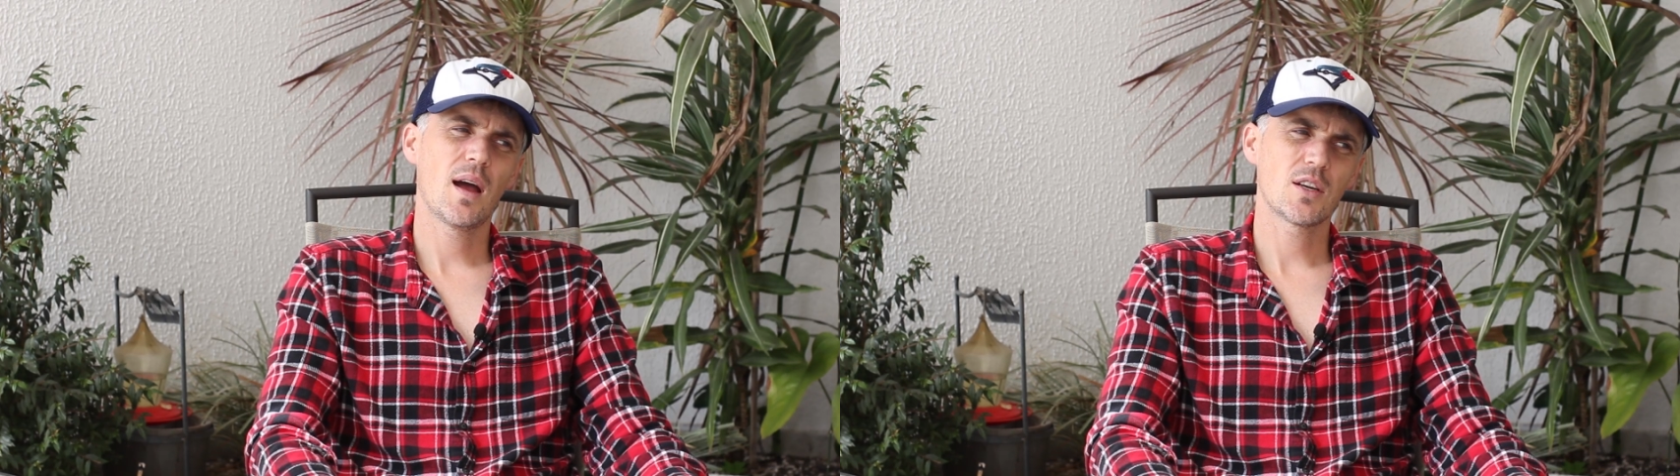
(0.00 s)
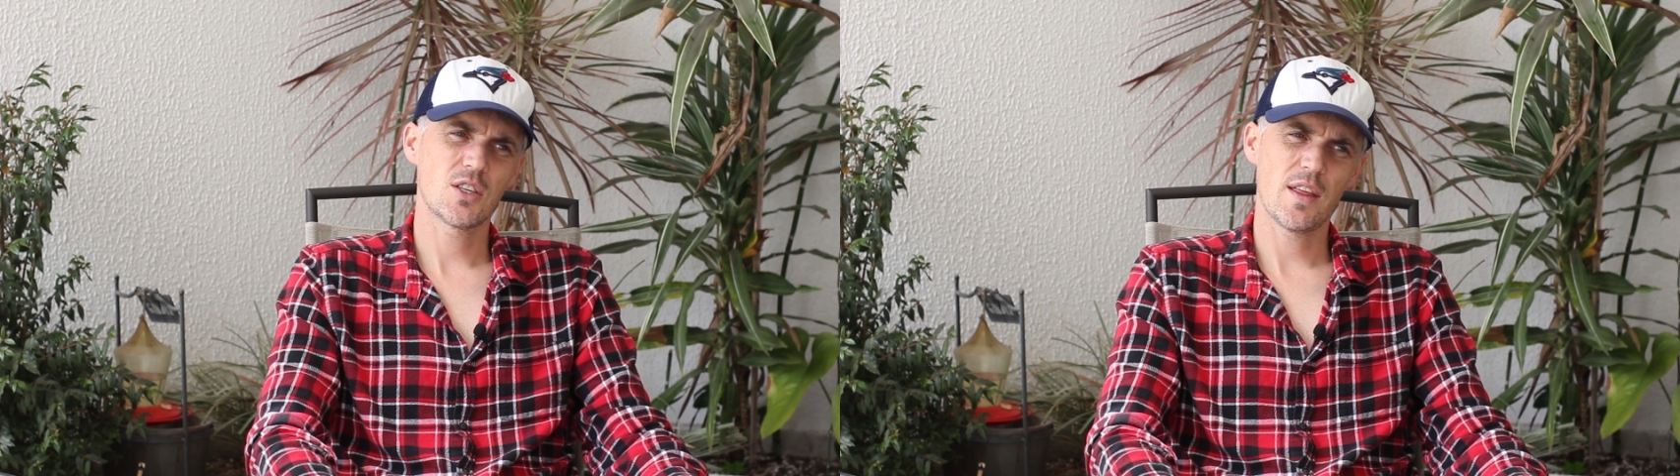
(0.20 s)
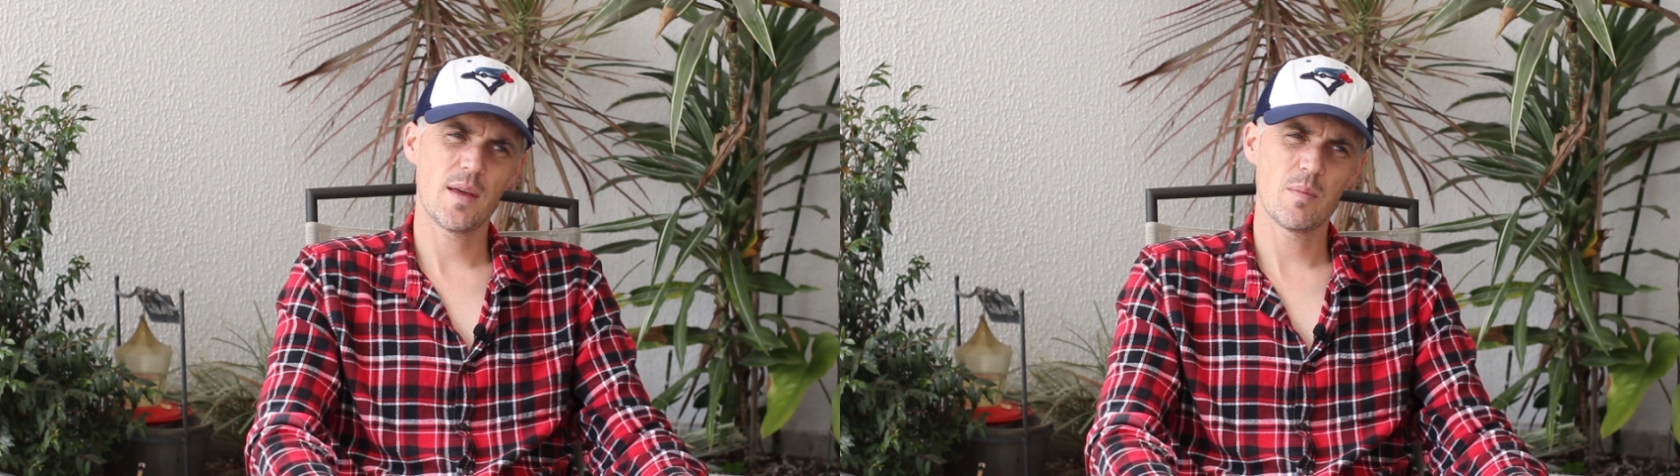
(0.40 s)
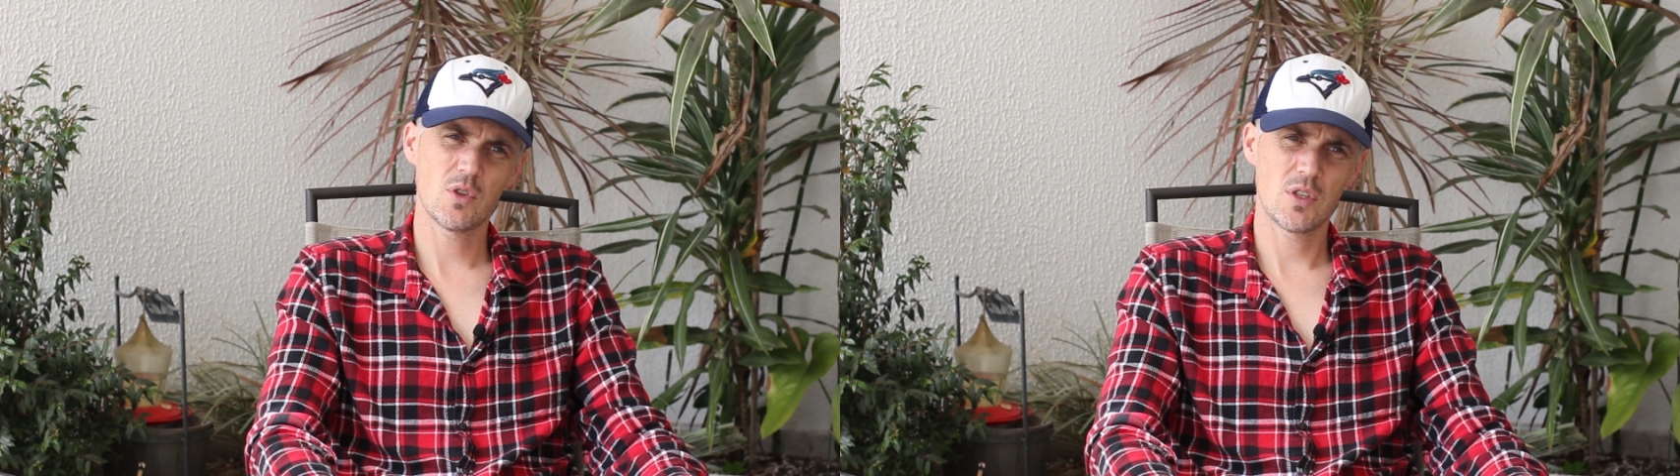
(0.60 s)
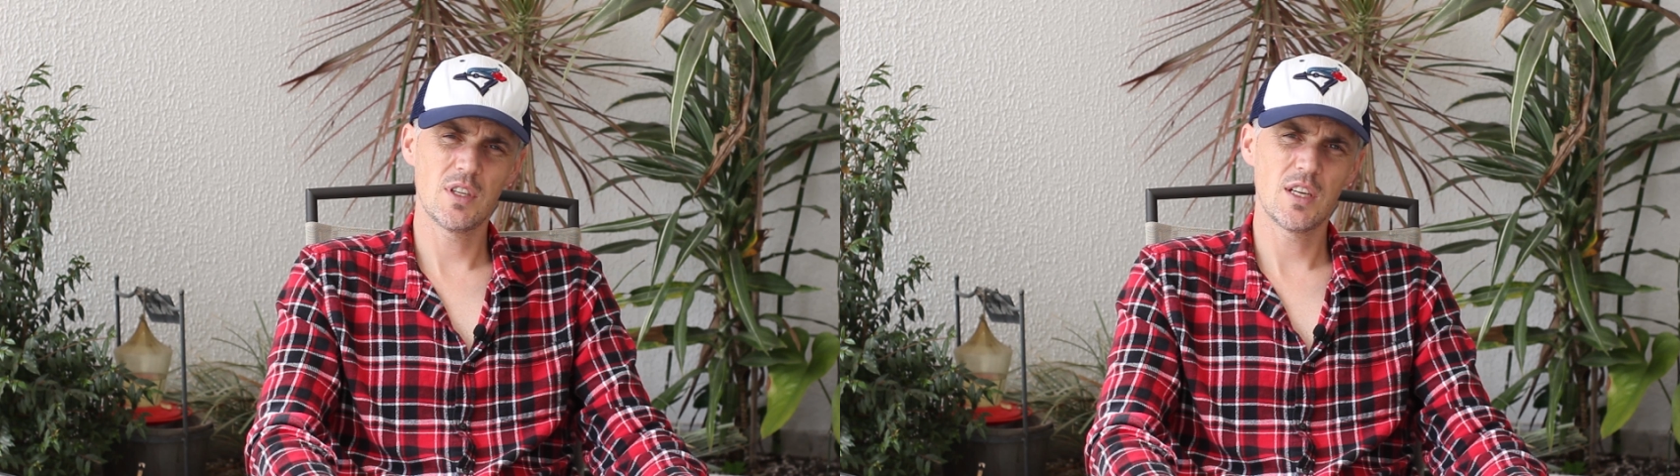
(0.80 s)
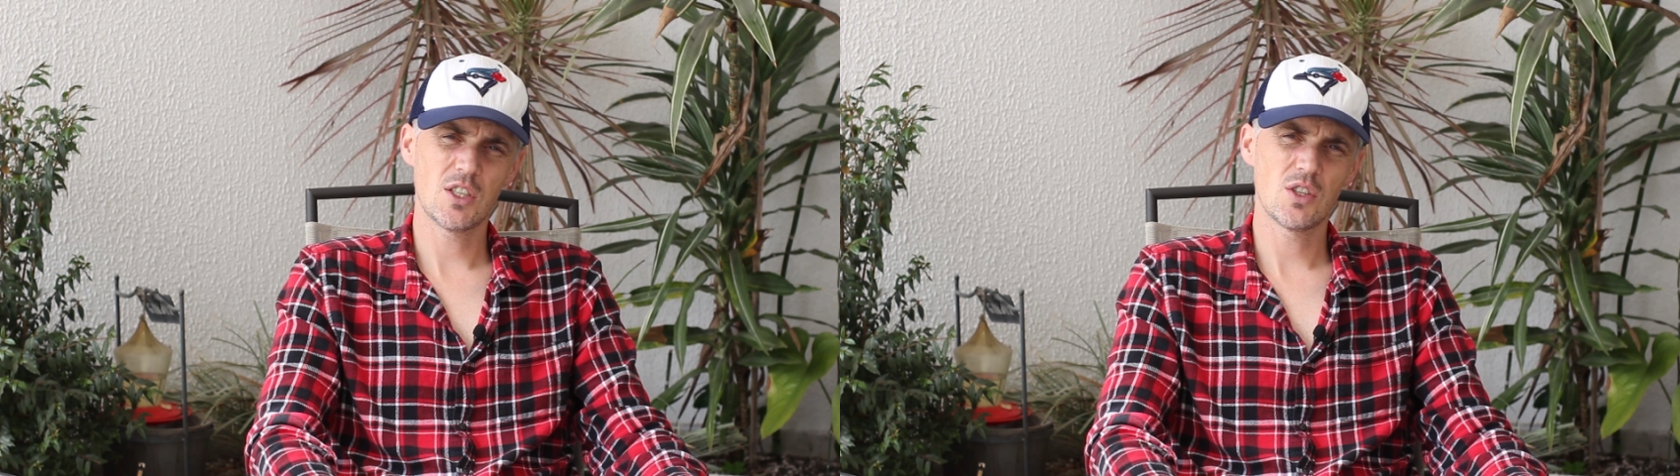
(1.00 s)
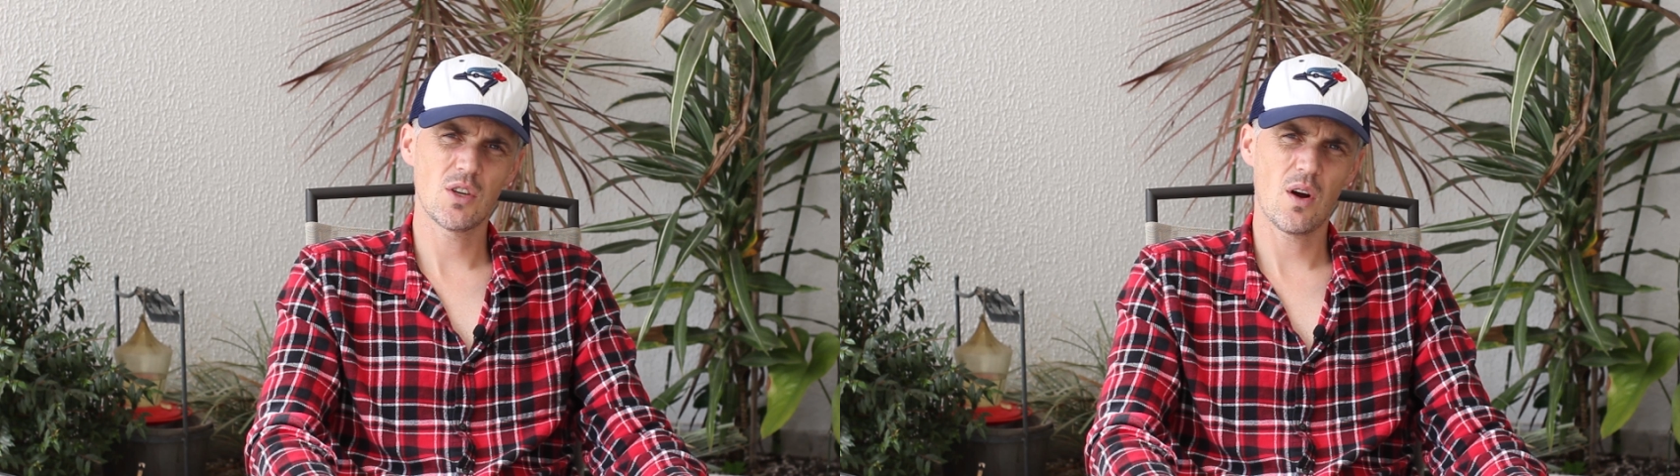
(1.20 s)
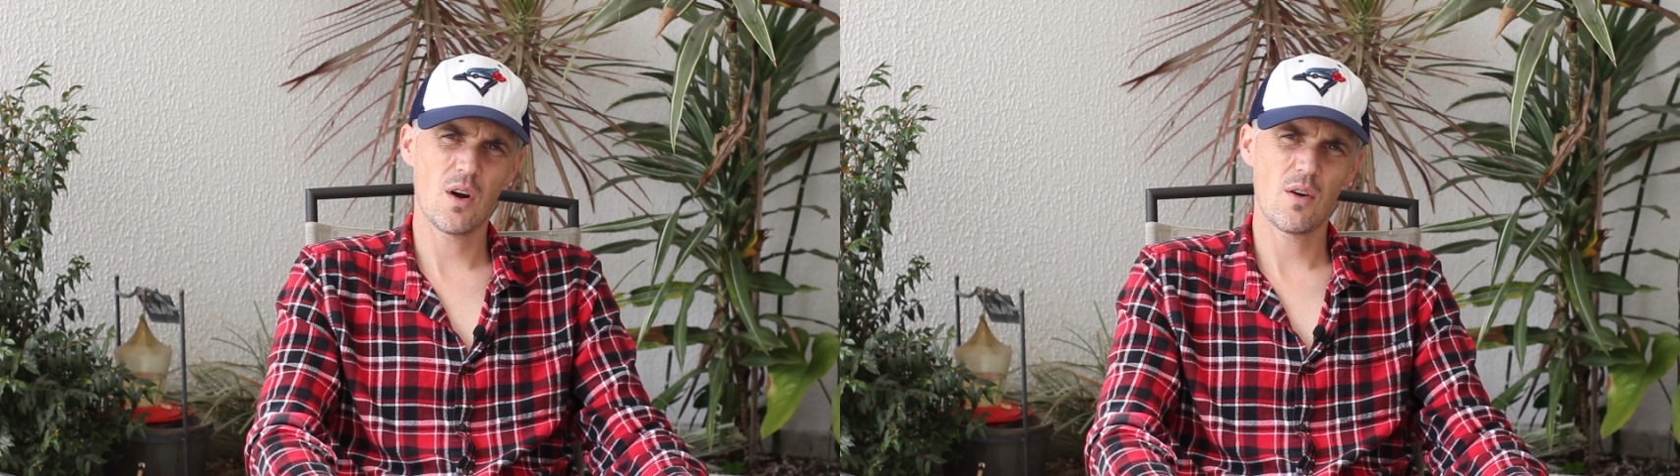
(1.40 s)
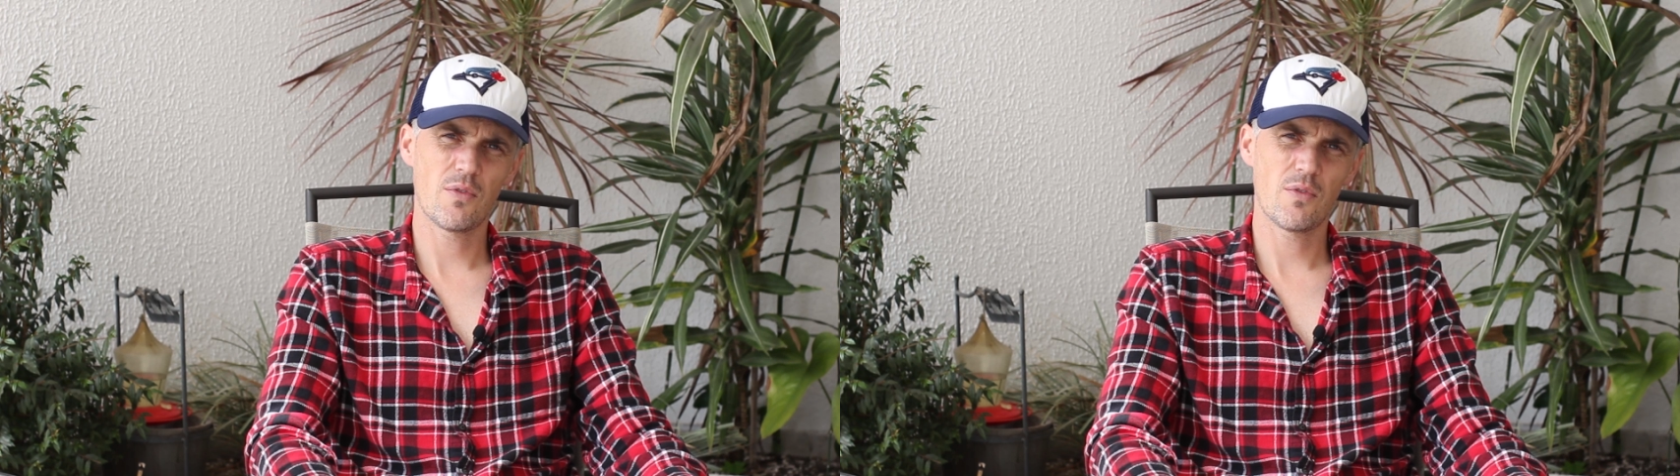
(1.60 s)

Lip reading: Actually, I think most of the dishes are